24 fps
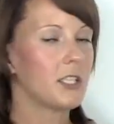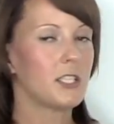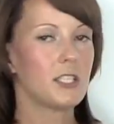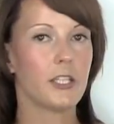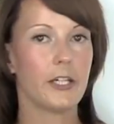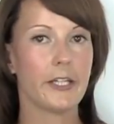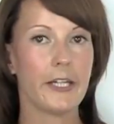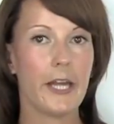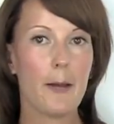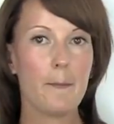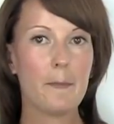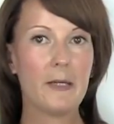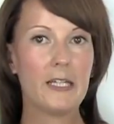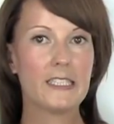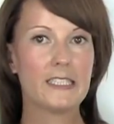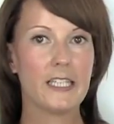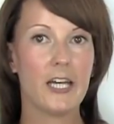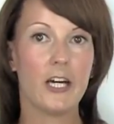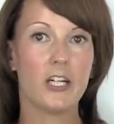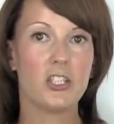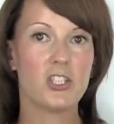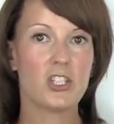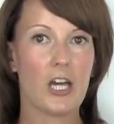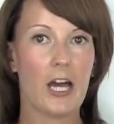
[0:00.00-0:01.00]
Dynamic
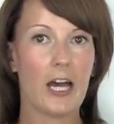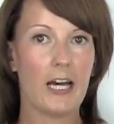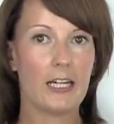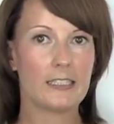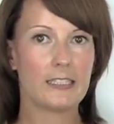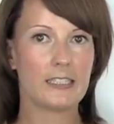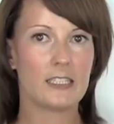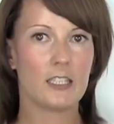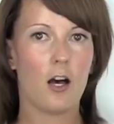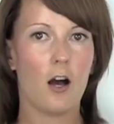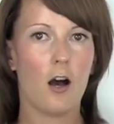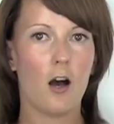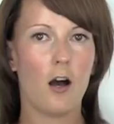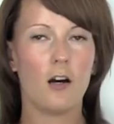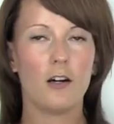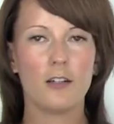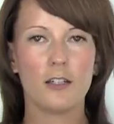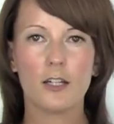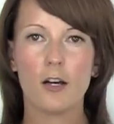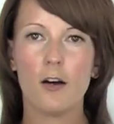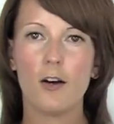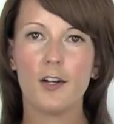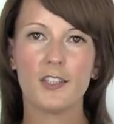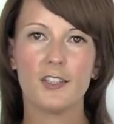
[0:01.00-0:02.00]
search ads
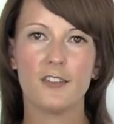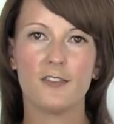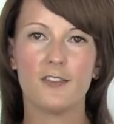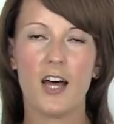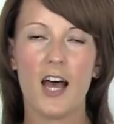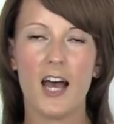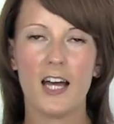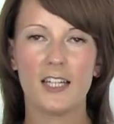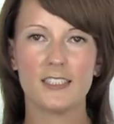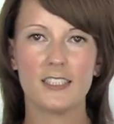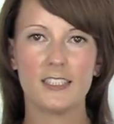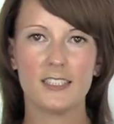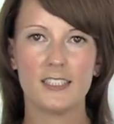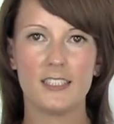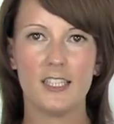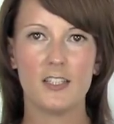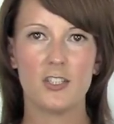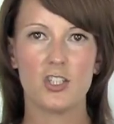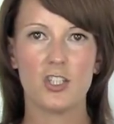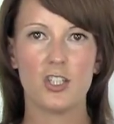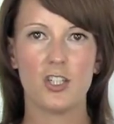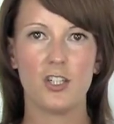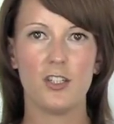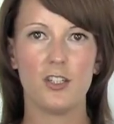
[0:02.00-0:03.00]
are a kind of ad
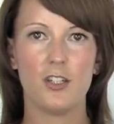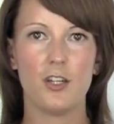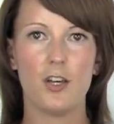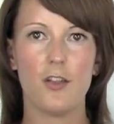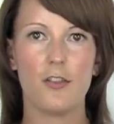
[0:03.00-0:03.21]
extension,